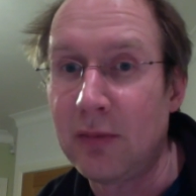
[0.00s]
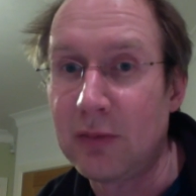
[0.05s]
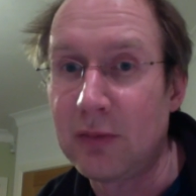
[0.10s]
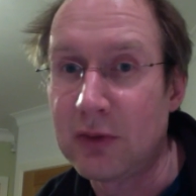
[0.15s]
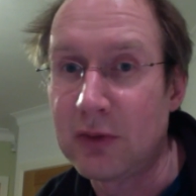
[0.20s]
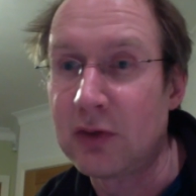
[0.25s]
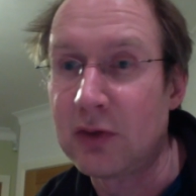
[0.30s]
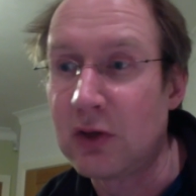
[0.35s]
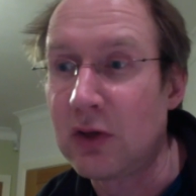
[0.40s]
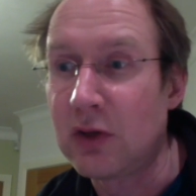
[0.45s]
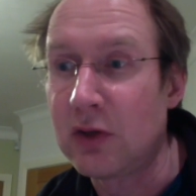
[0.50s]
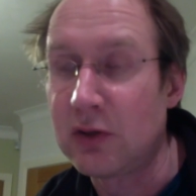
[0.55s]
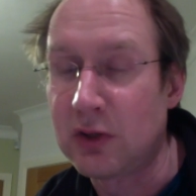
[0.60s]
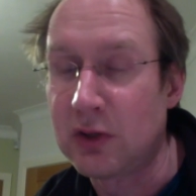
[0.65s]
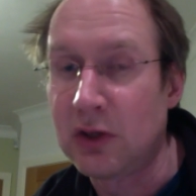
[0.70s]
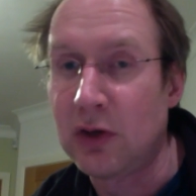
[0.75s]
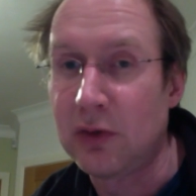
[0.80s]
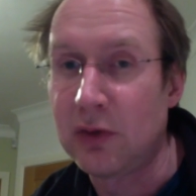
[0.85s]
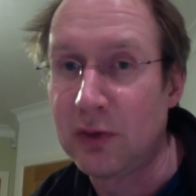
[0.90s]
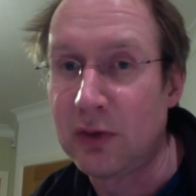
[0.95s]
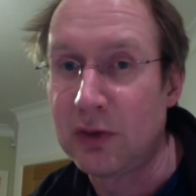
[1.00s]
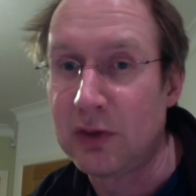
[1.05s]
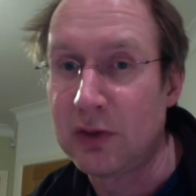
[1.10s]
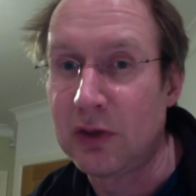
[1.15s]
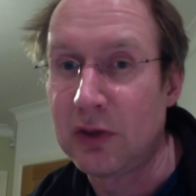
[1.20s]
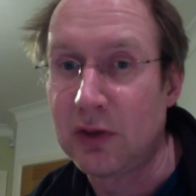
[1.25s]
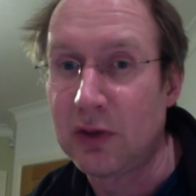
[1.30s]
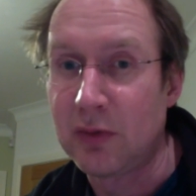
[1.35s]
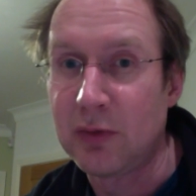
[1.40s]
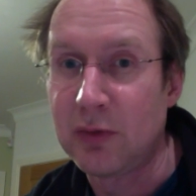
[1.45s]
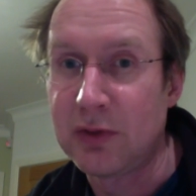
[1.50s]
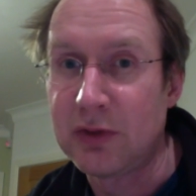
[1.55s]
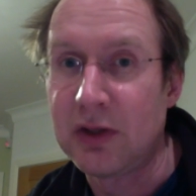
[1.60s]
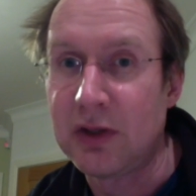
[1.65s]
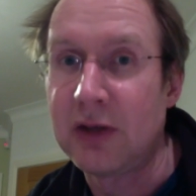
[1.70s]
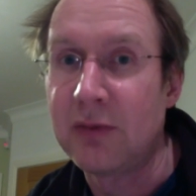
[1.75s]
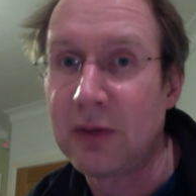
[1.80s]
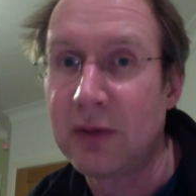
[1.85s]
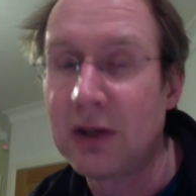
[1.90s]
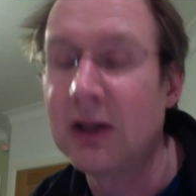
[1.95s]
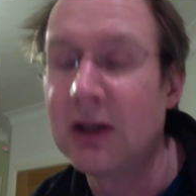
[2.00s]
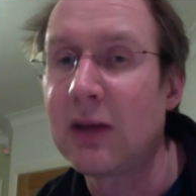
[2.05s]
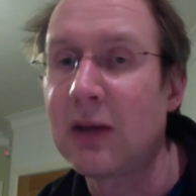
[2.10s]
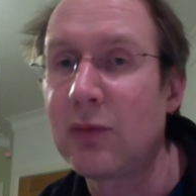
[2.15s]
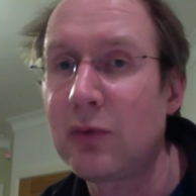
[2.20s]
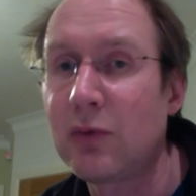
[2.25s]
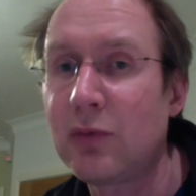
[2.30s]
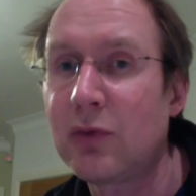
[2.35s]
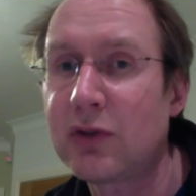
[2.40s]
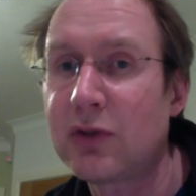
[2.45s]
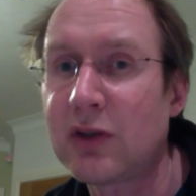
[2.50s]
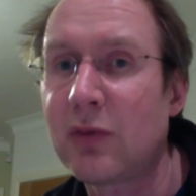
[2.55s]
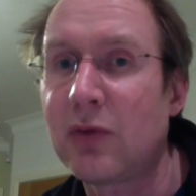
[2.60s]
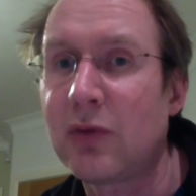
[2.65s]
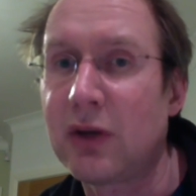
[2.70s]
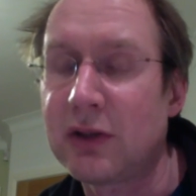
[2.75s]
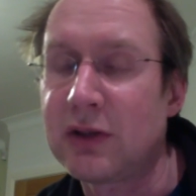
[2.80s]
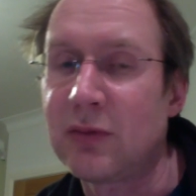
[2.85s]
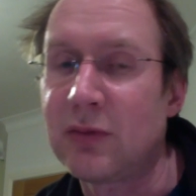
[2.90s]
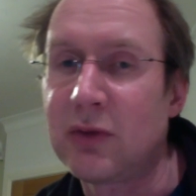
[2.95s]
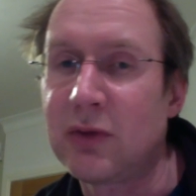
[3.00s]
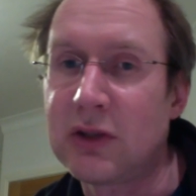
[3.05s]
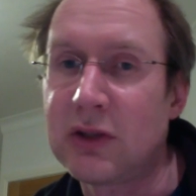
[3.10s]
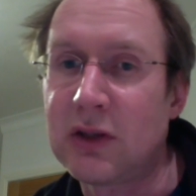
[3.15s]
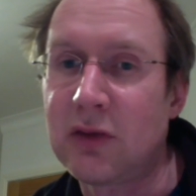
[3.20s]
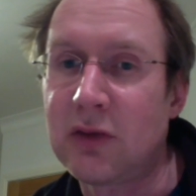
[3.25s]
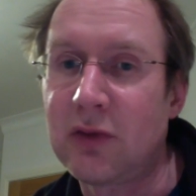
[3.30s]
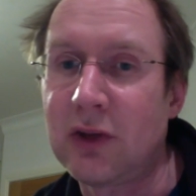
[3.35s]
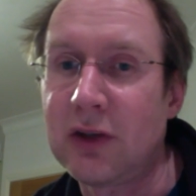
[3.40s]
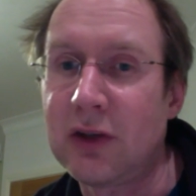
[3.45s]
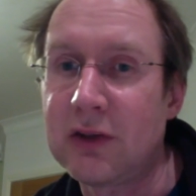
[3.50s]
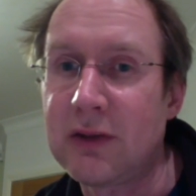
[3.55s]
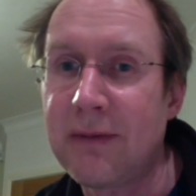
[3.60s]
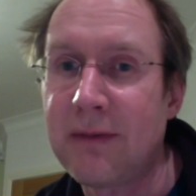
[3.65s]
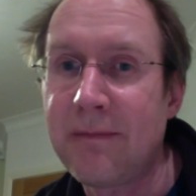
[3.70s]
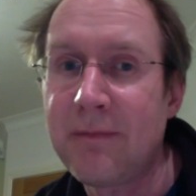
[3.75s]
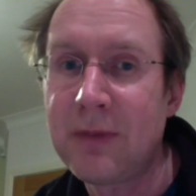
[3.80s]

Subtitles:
So those are the arguments there. And again, we'll summarise some of this stuff later.